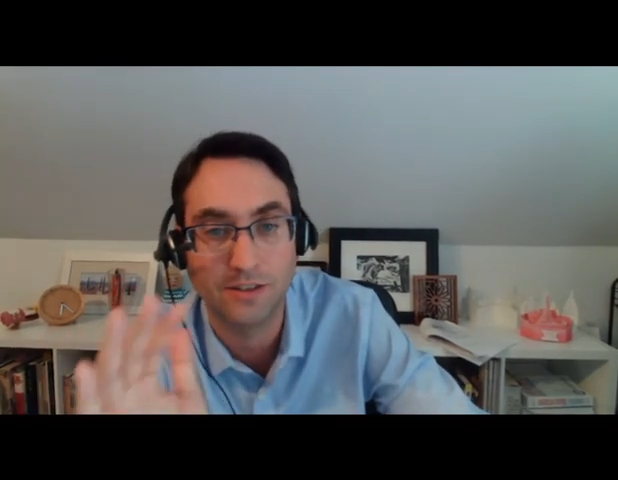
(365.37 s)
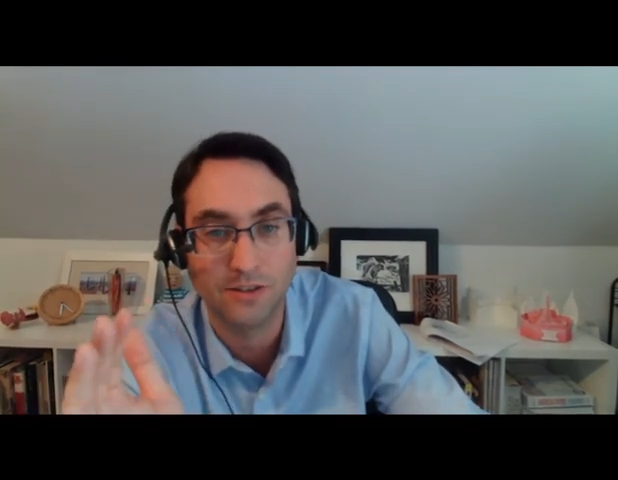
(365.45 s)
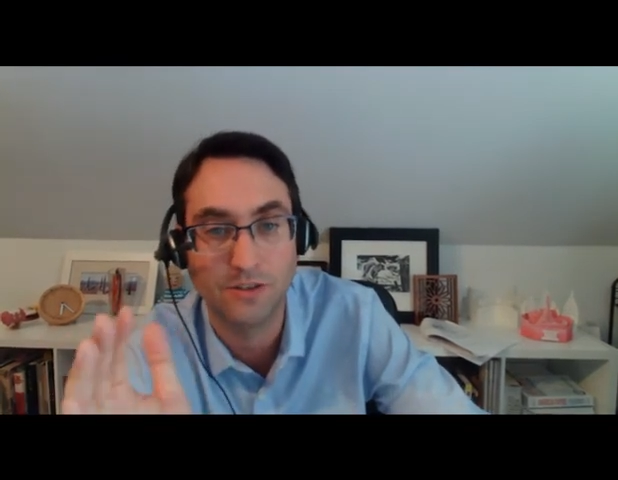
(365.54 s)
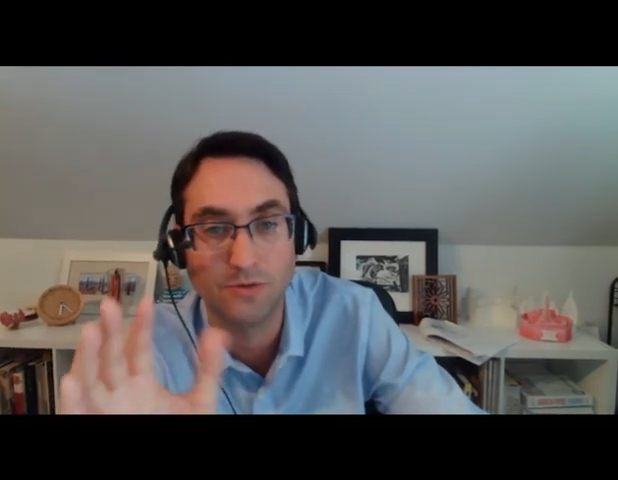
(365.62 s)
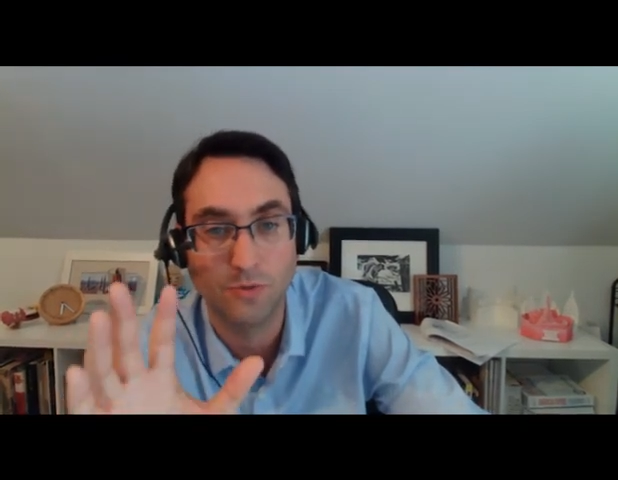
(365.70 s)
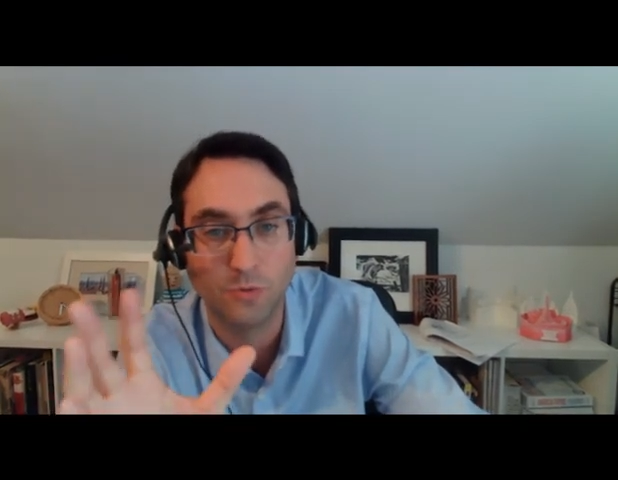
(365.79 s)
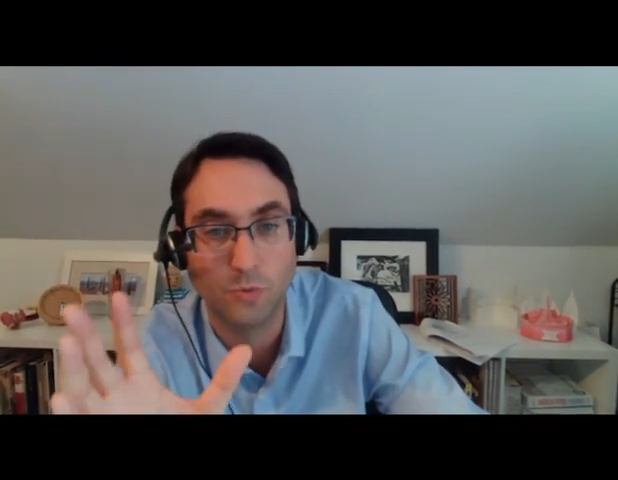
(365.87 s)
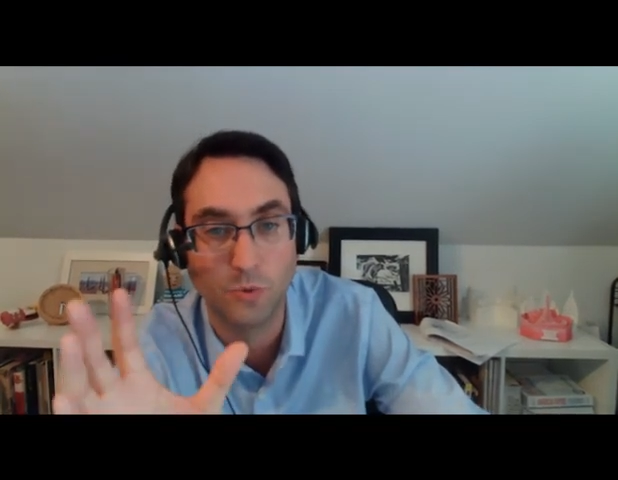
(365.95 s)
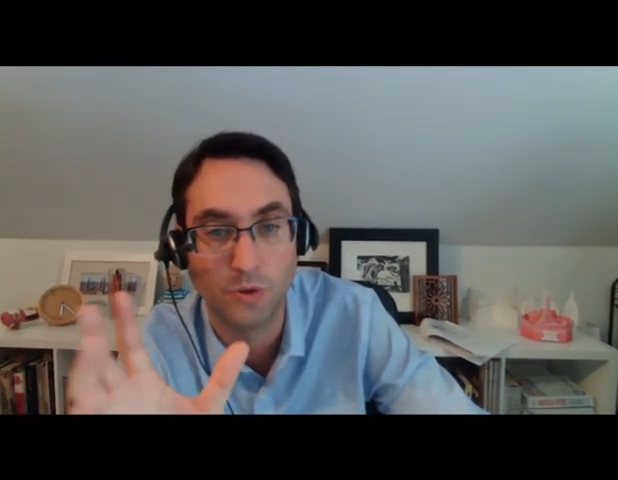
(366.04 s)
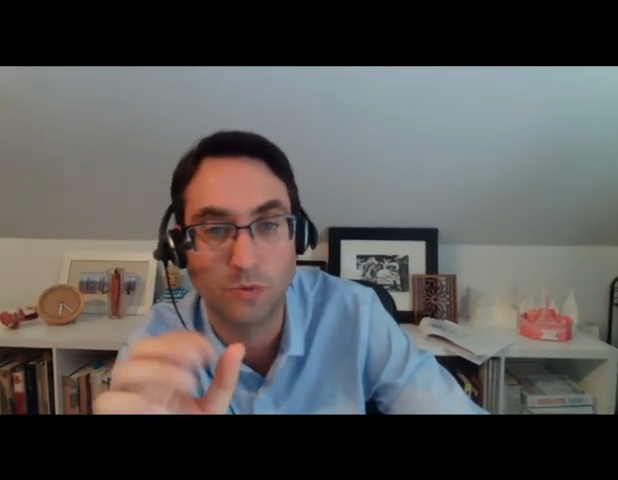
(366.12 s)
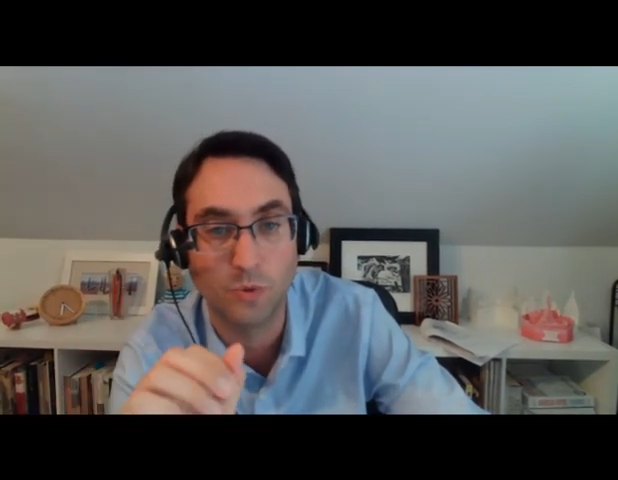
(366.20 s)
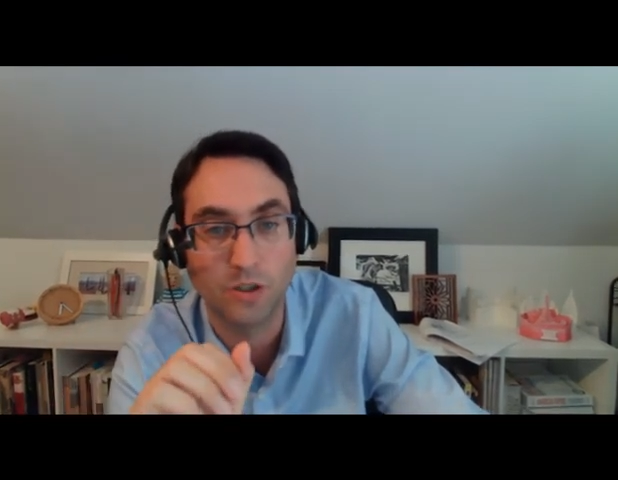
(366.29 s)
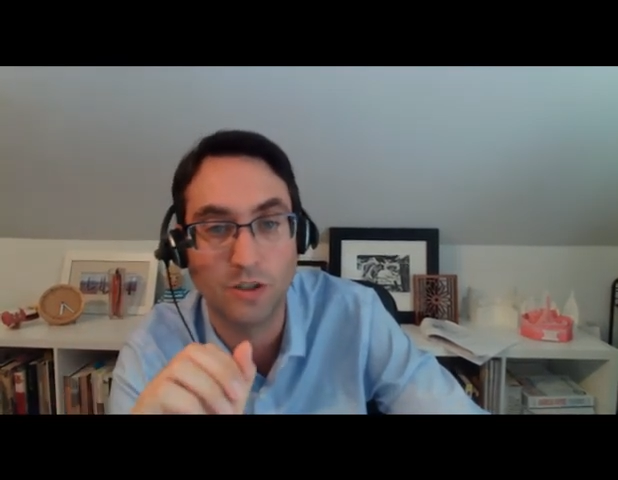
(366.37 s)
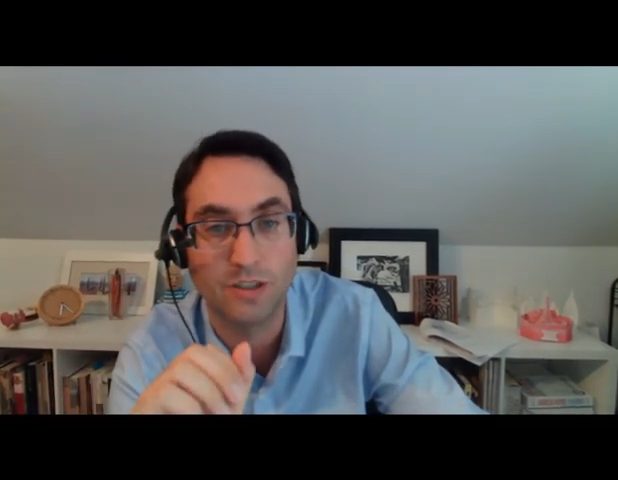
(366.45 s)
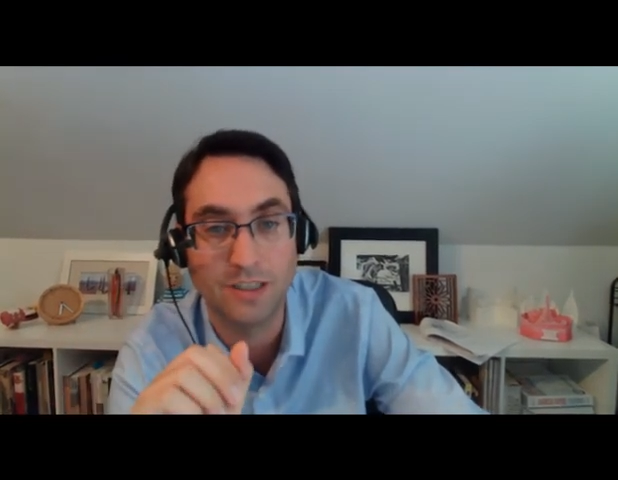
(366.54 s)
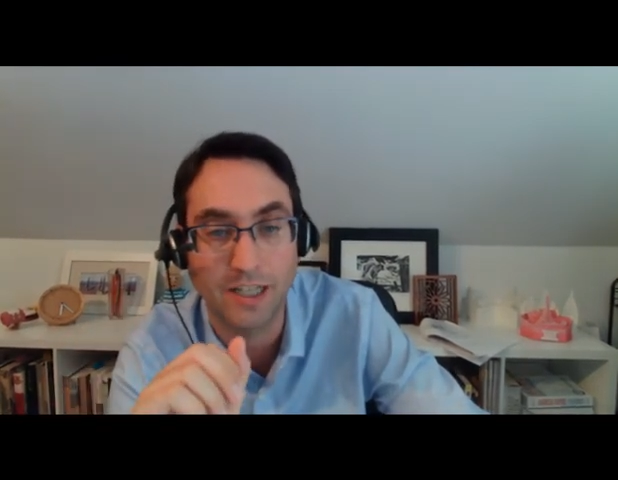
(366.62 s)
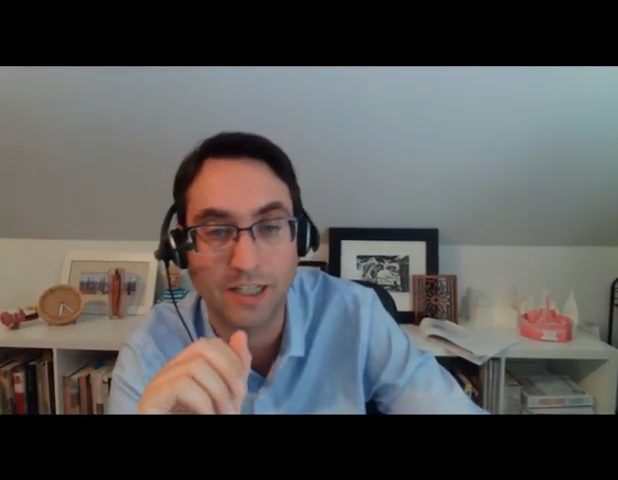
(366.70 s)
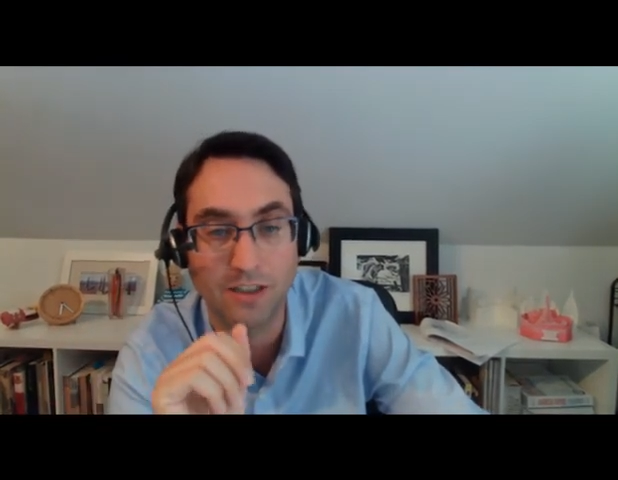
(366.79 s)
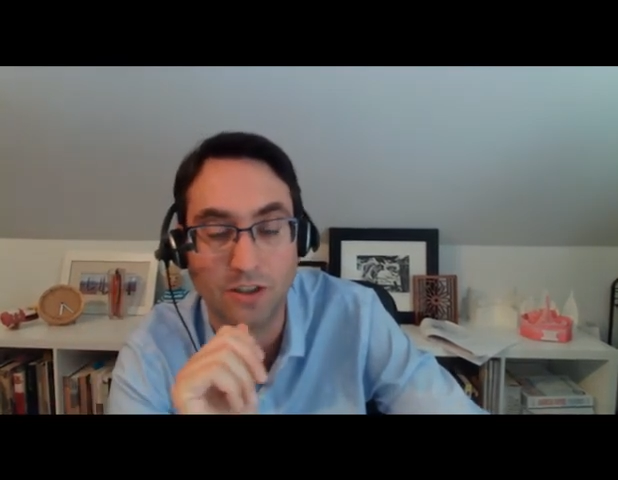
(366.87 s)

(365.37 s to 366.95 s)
we're going to take